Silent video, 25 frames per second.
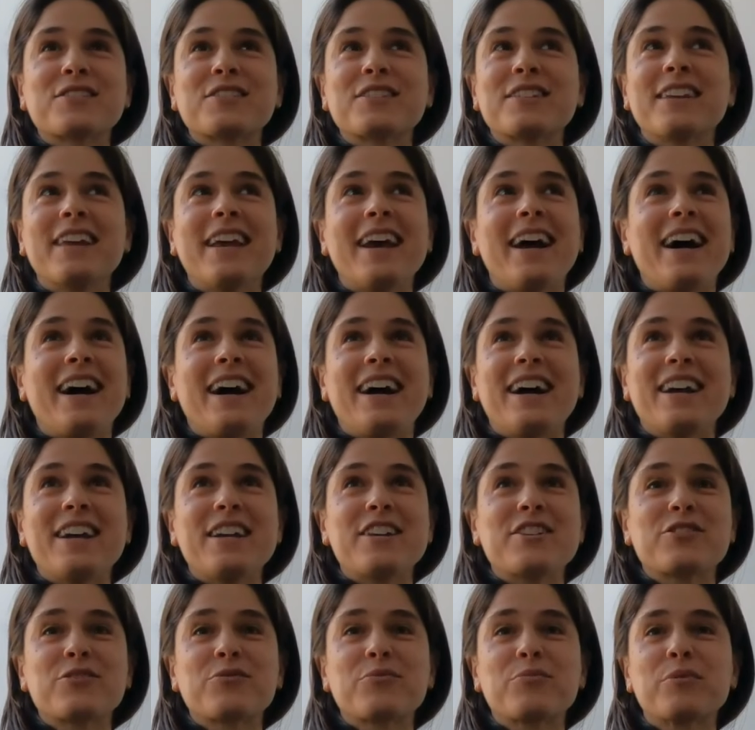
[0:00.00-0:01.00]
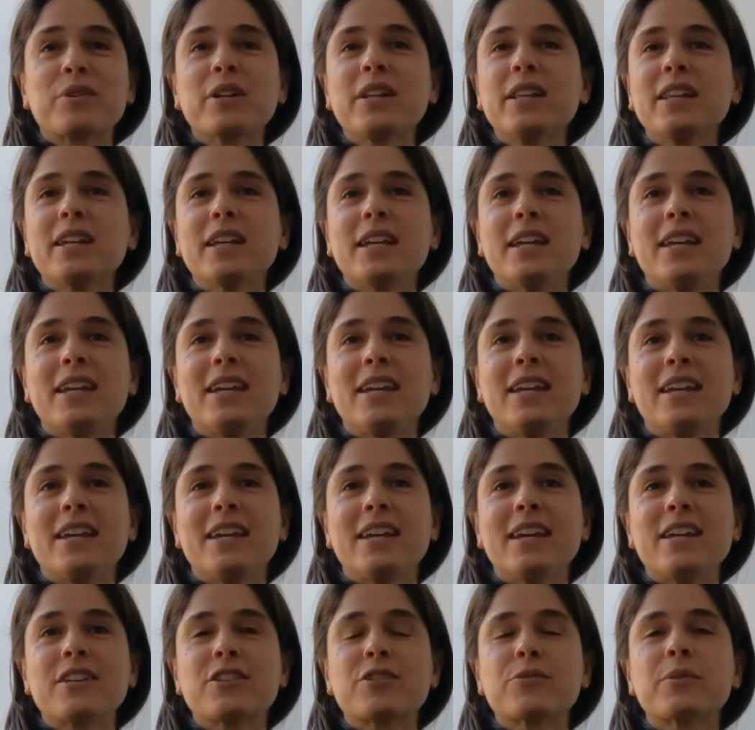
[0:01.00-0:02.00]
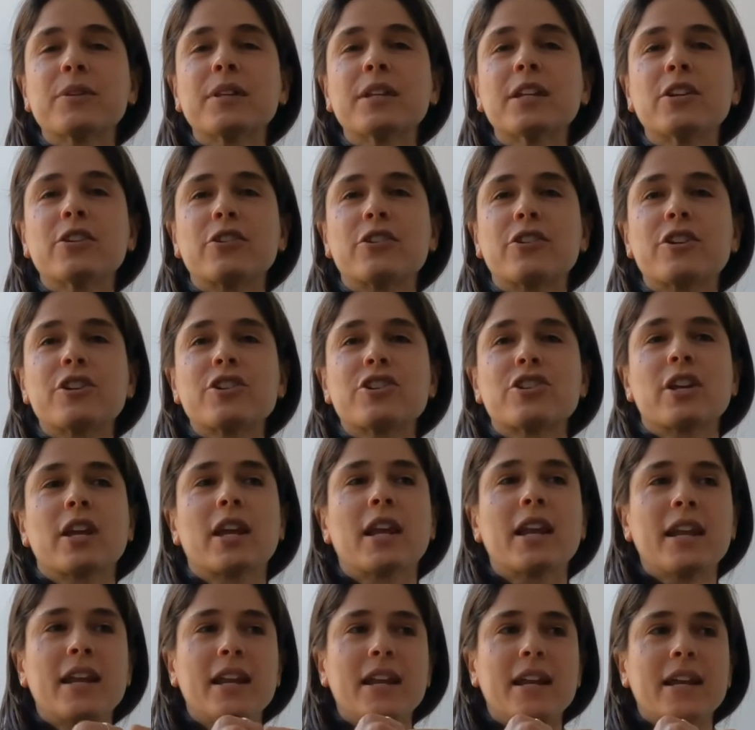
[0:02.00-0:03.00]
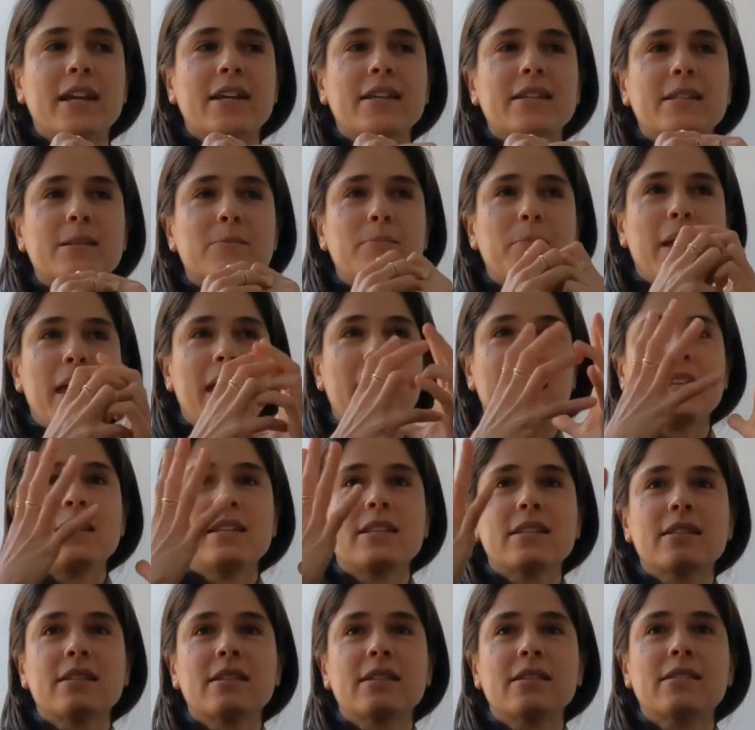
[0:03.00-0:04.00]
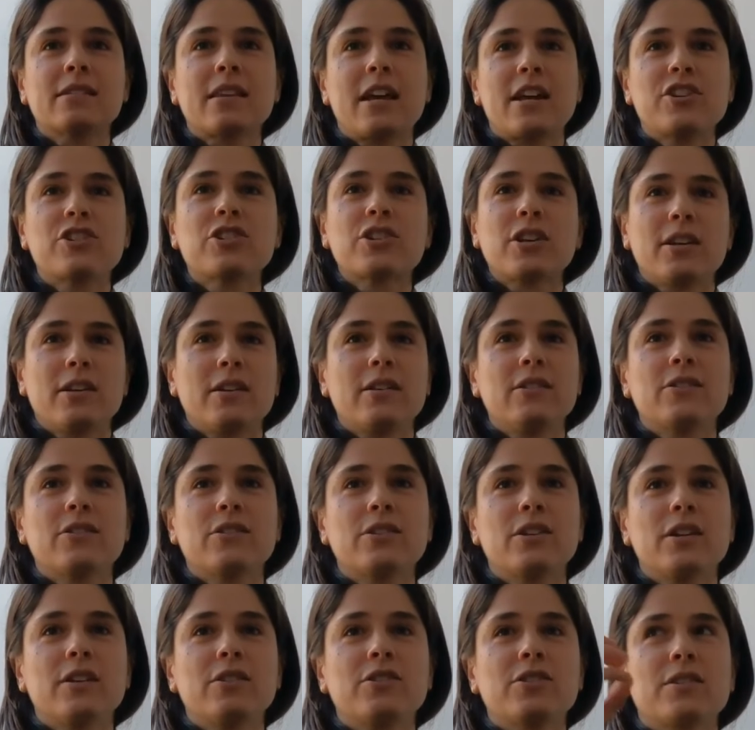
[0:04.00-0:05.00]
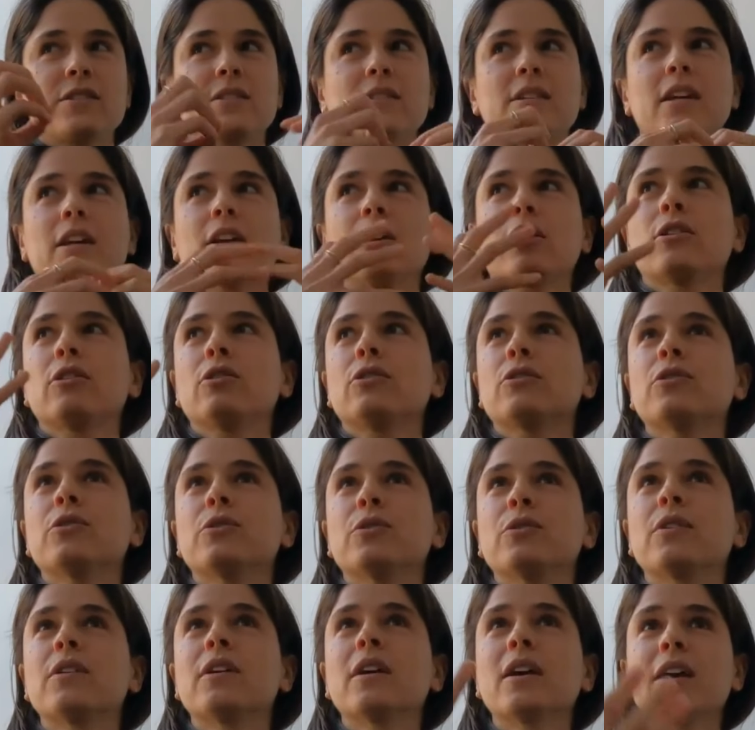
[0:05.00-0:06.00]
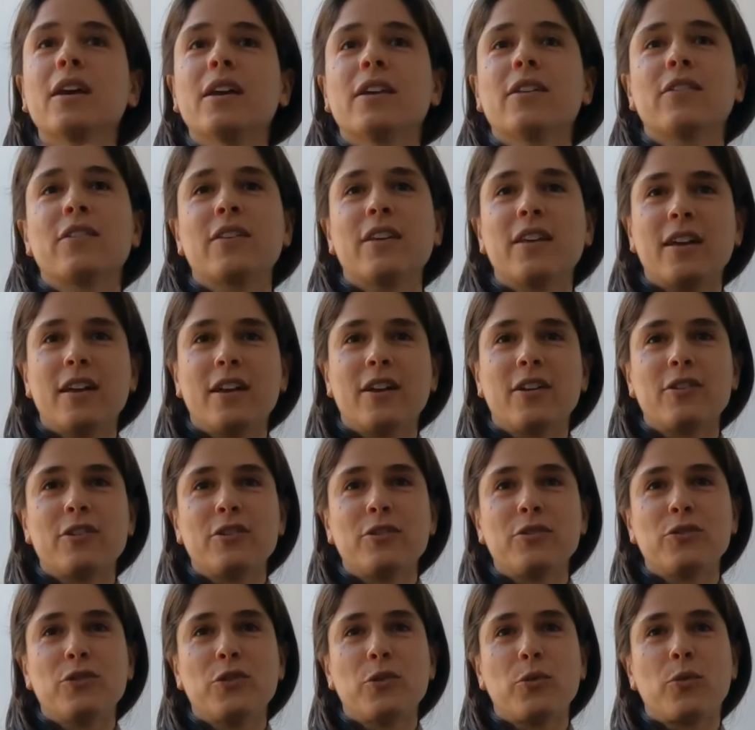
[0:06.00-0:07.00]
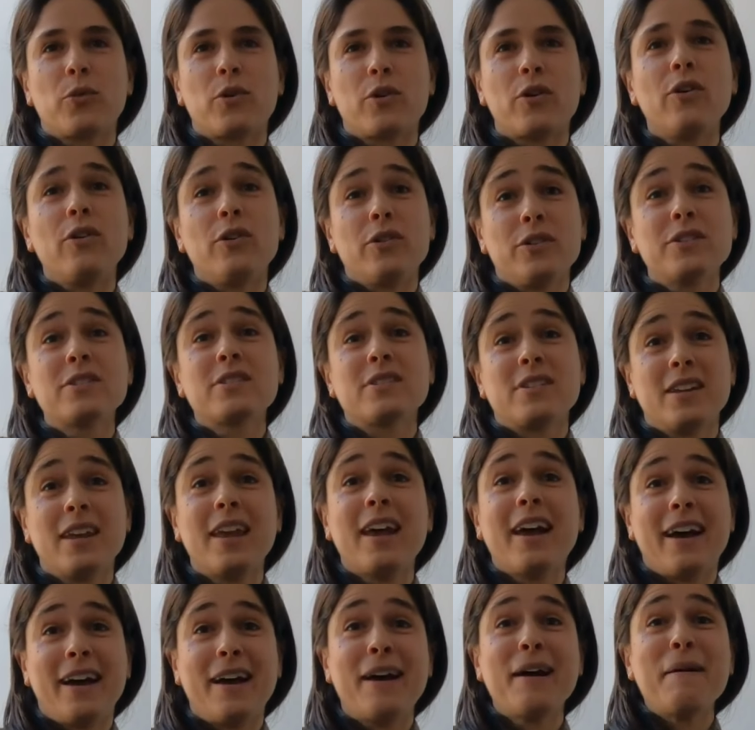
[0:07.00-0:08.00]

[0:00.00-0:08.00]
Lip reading: it's really nourishing, and it expands the session to just include the world. Yeah.